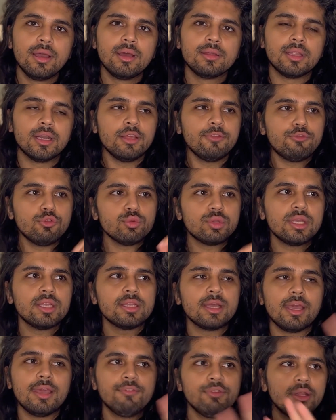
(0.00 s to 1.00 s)
That if you
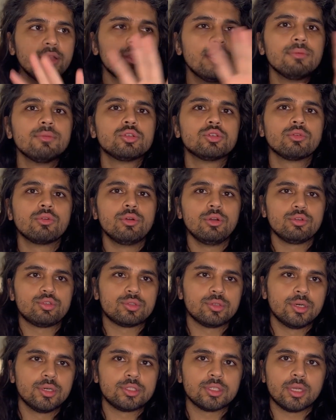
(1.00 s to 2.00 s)
think everything which you're going to
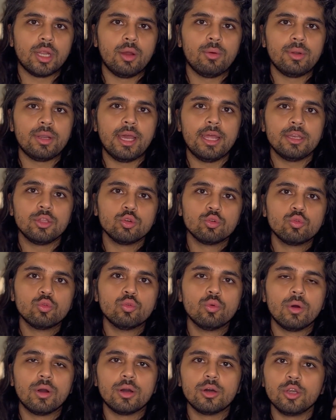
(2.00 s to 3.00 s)
search around and you